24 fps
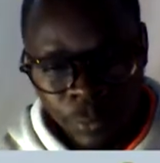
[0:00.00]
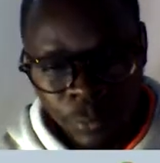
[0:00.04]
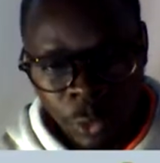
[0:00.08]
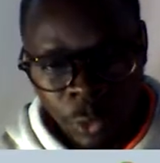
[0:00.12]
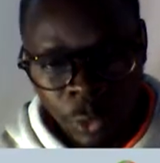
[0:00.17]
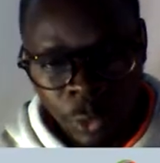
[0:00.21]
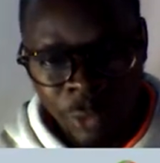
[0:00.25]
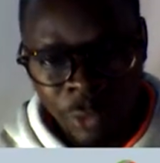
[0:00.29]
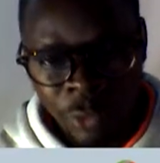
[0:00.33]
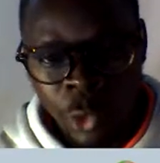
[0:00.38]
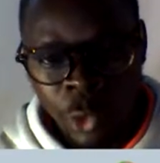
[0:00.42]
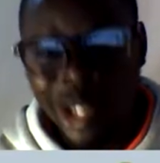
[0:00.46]

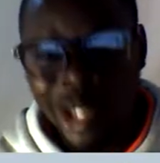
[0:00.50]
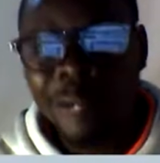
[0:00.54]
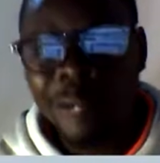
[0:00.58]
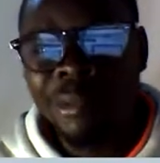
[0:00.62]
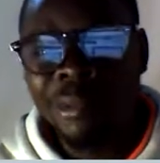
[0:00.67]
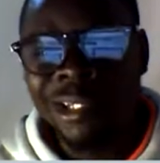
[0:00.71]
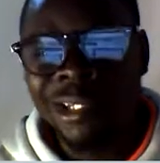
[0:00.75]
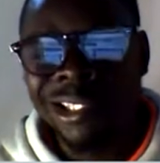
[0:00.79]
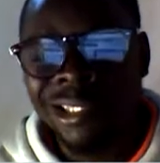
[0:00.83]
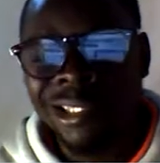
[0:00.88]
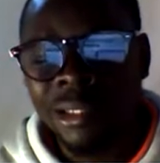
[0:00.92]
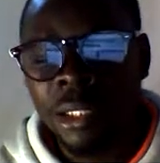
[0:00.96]

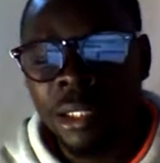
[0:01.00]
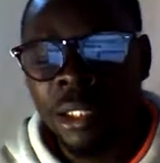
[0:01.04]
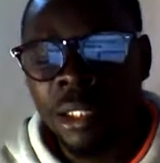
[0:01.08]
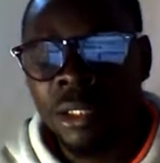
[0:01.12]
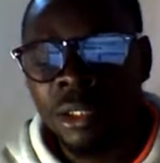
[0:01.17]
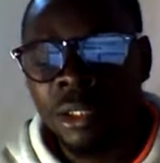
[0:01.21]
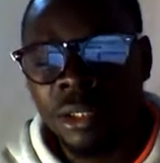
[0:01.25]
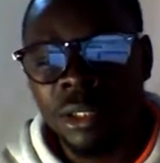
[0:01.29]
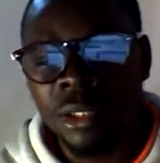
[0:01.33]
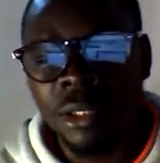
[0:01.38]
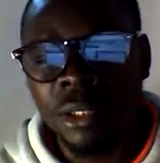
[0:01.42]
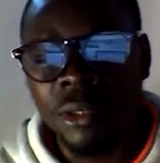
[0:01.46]
WordPress
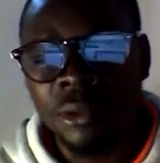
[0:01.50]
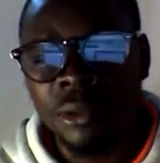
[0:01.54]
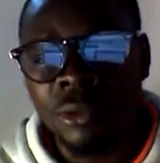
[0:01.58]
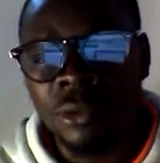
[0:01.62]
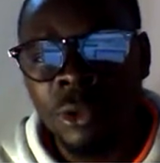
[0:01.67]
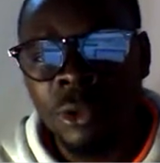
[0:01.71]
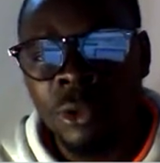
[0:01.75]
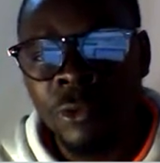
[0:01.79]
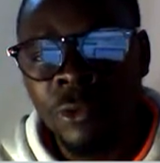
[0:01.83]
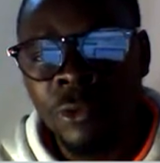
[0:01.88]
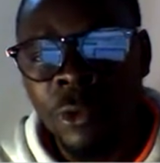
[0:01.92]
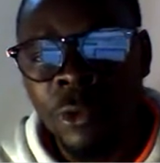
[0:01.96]
editor,
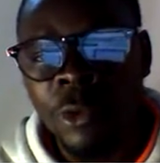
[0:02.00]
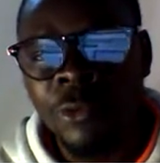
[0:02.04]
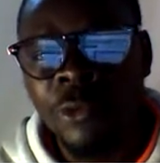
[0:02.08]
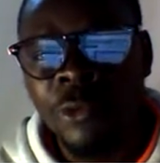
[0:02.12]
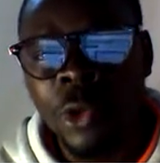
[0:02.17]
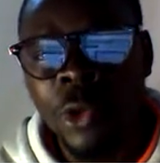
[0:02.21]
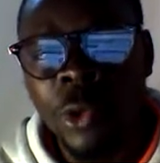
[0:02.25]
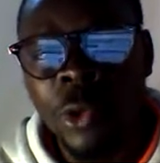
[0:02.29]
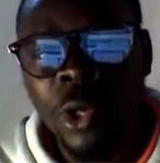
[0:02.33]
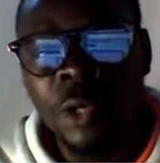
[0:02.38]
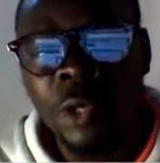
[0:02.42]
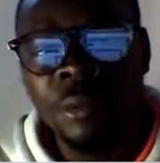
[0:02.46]
or of
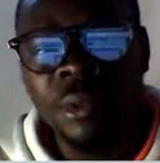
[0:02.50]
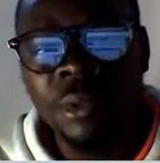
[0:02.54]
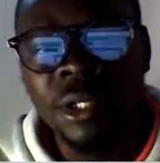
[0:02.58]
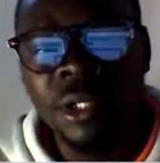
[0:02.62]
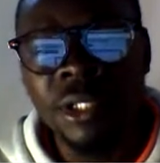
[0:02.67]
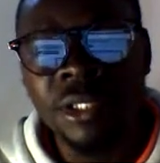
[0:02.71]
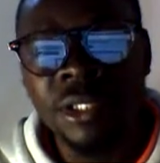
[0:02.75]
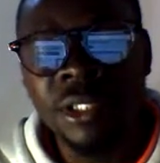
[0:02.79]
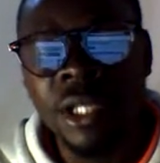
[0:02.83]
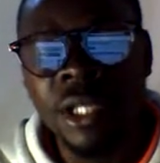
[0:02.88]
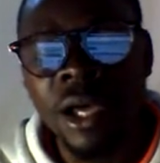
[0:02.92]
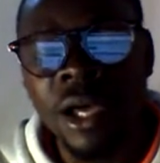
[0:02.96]
your
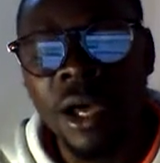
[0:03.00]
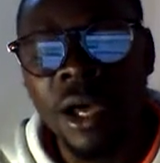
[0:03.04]
WordPress